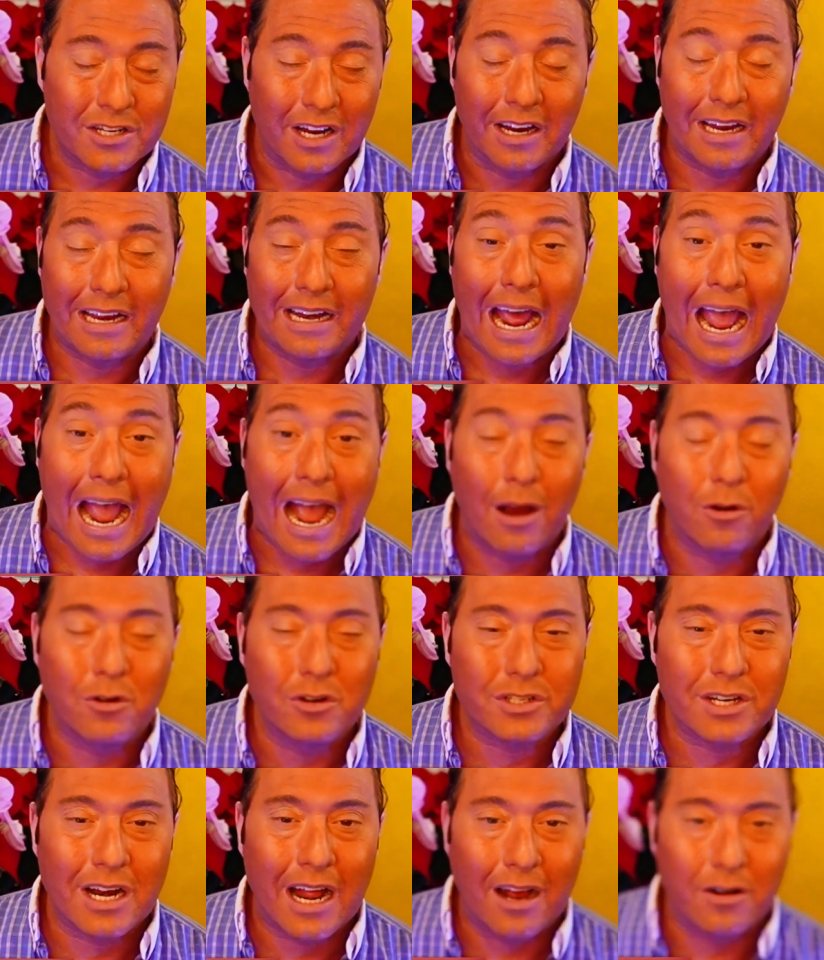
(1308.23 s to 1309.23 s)
Taken
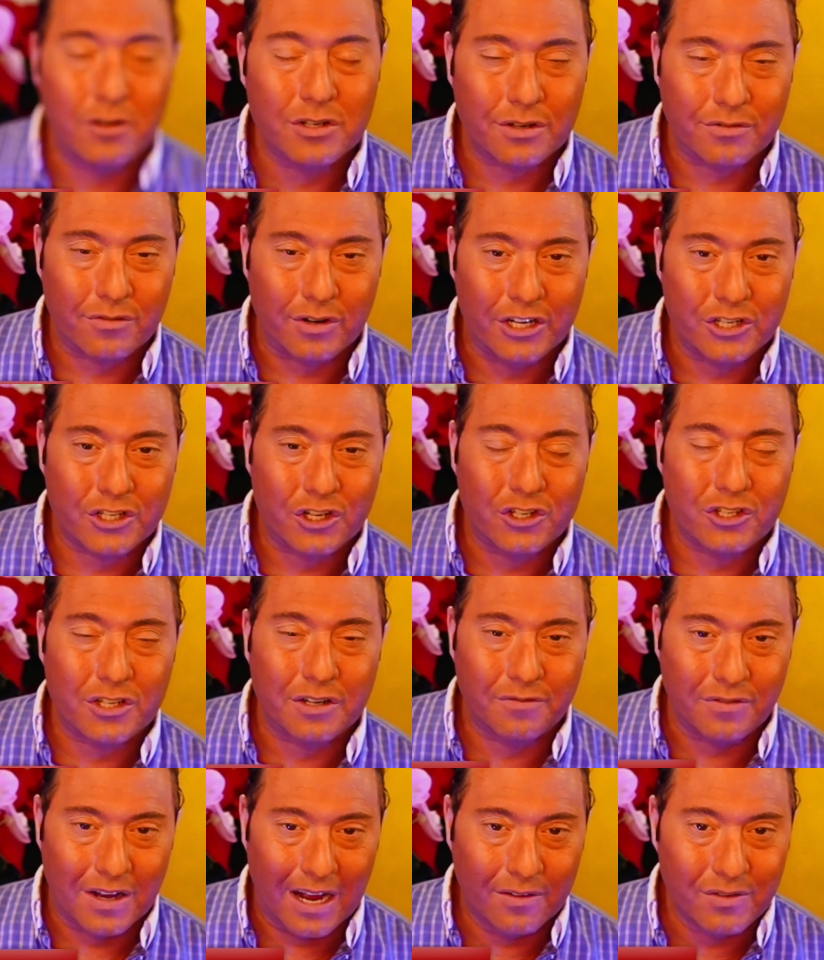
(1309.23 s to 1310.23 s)
hours and hours of
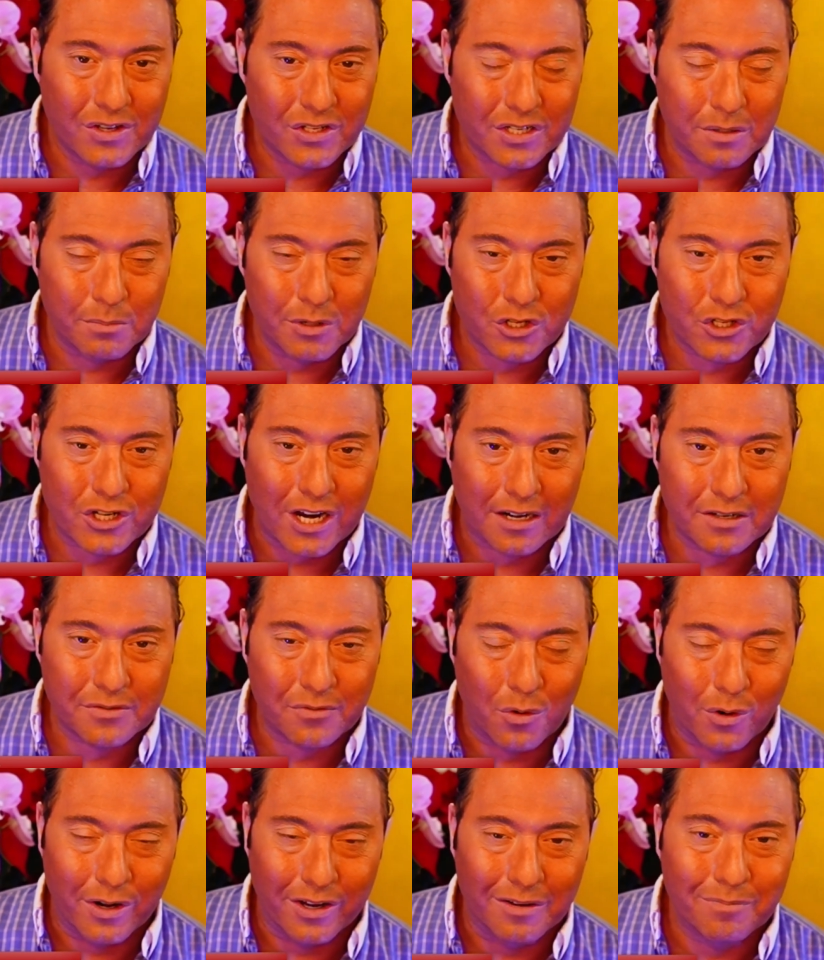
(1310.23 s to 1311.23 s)
research to find these stimulus
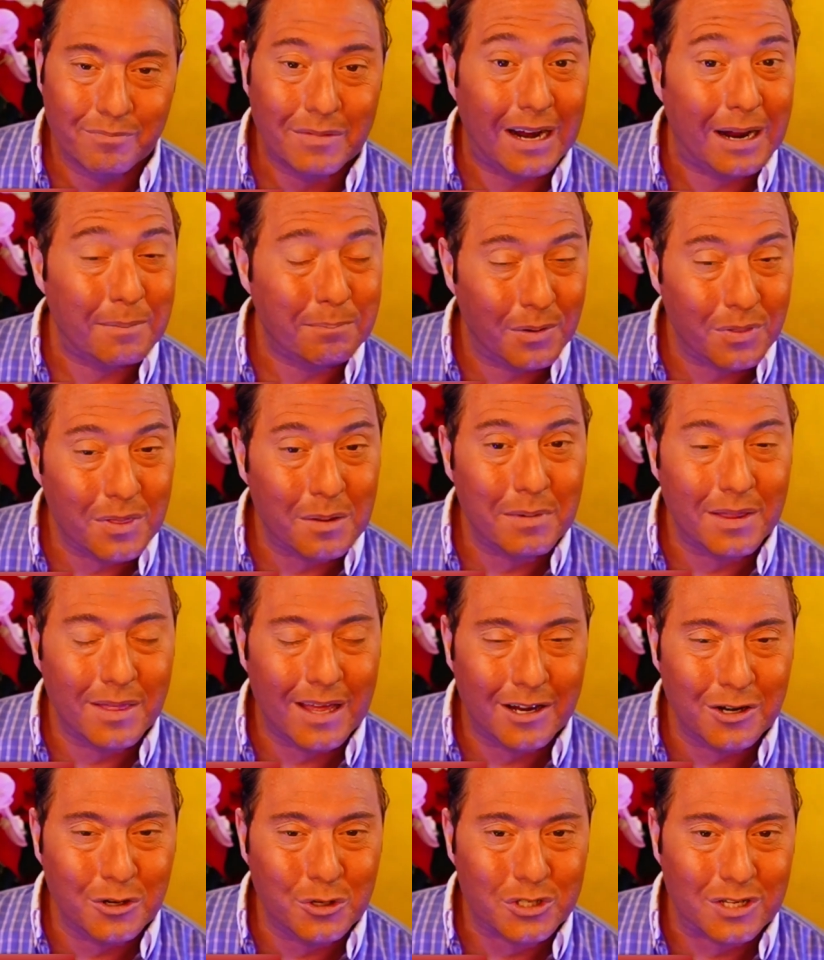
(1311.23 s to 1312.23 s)
checks for you, and I put them
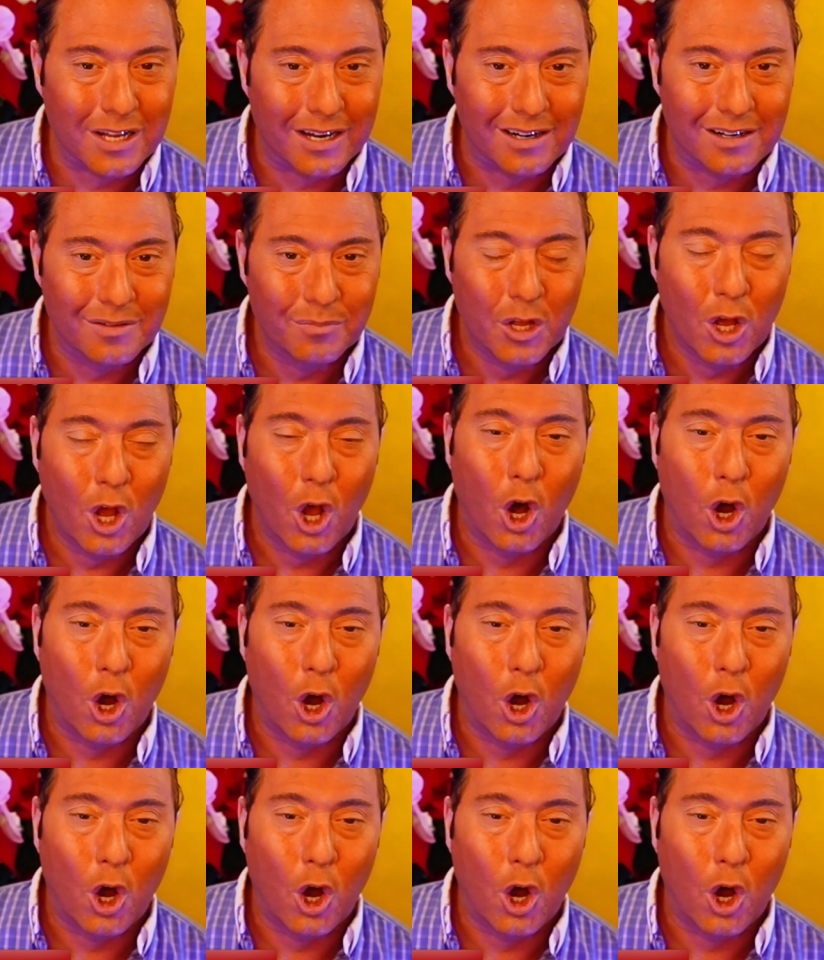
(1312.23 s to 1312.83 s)
in that newsletter.